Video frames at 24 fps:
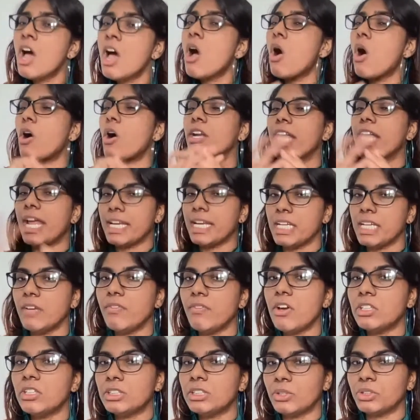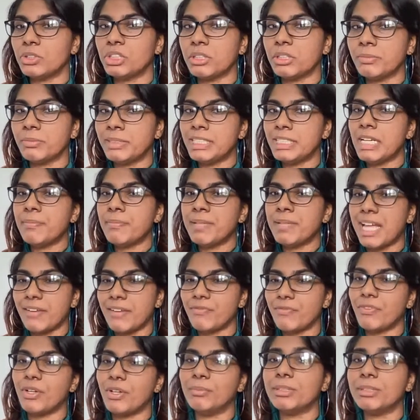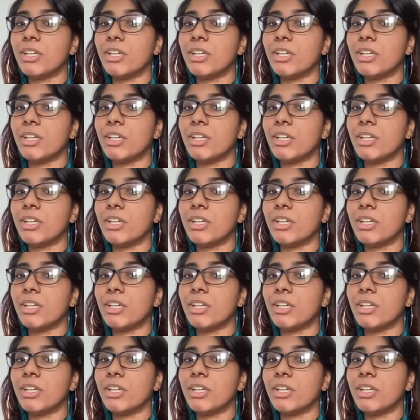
on any of our social media platforms,